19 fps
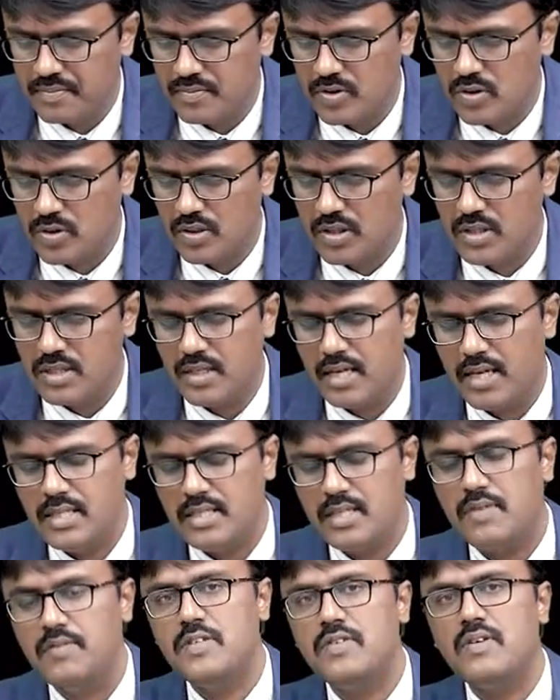So this is the
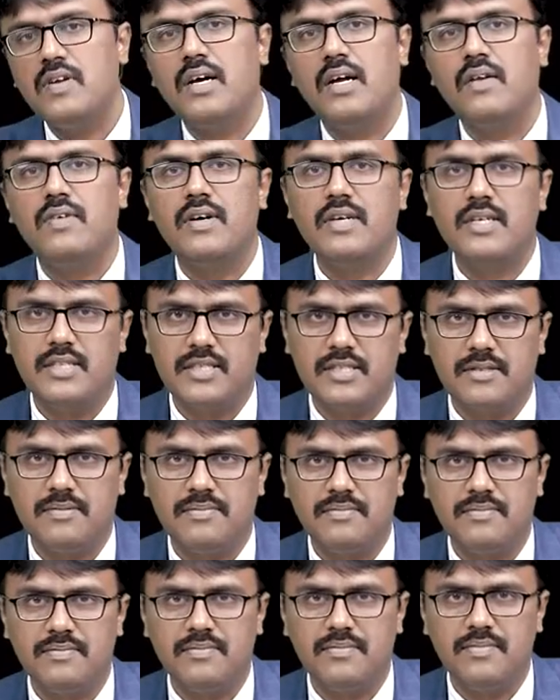enzyme which will convert it.
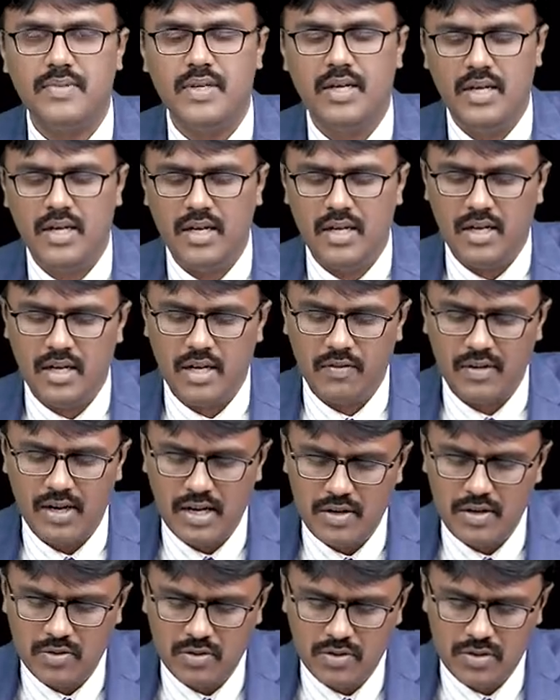Now when I
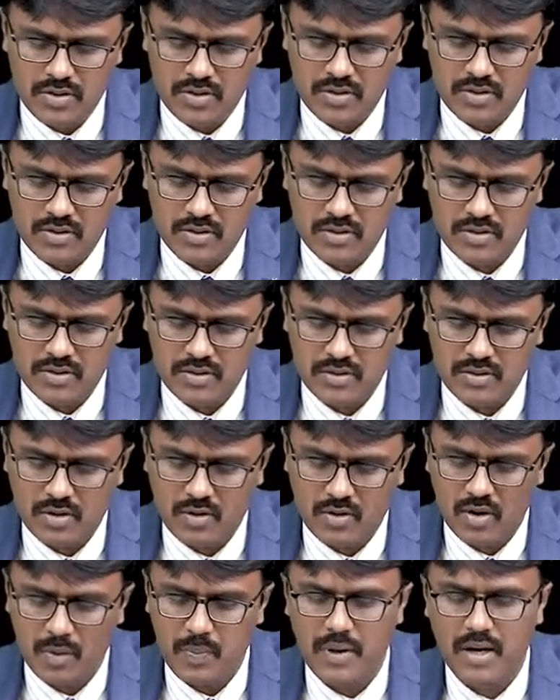use
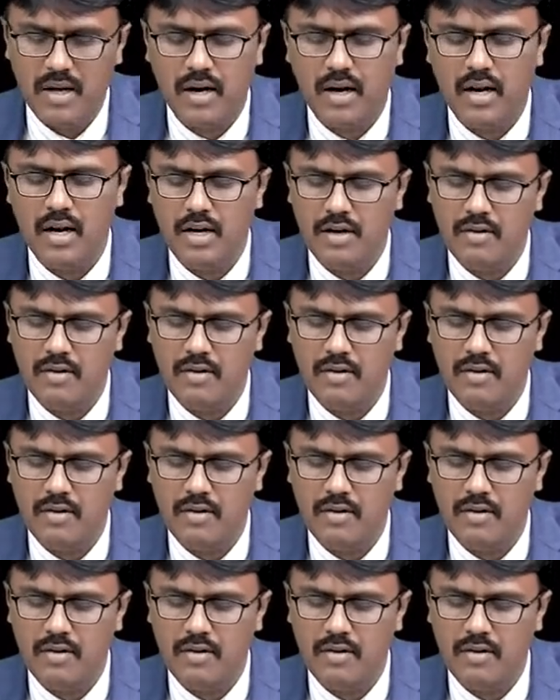clopidogrel,